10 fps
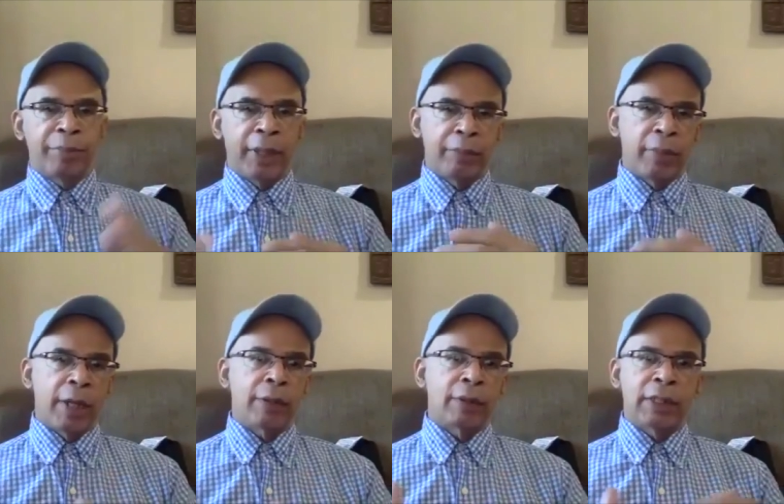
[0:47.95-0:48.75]
a
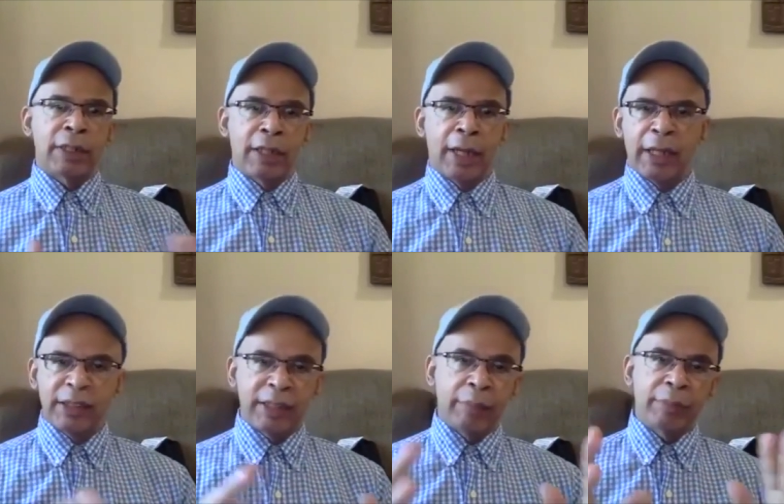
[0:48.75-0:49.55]
model and
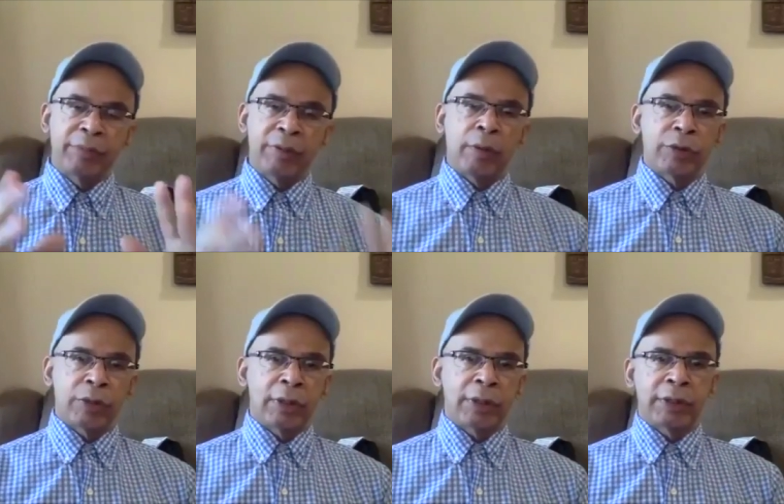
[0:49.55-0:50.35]
concept of
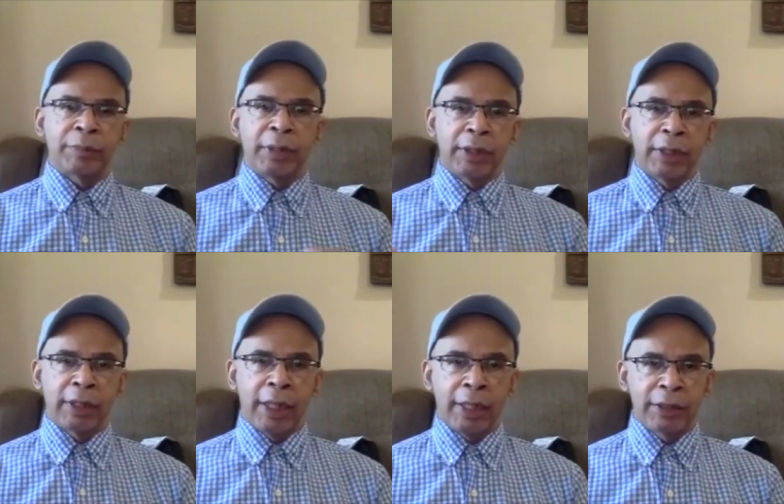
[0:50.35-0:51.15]
socialism in the
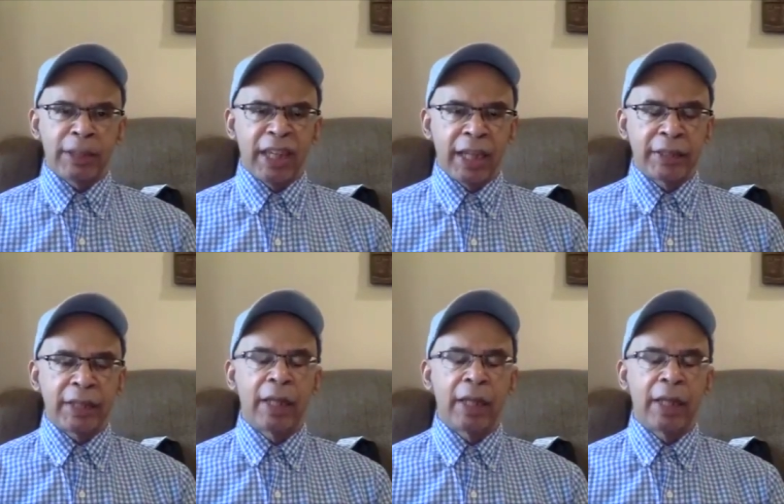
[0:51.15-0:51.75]
United States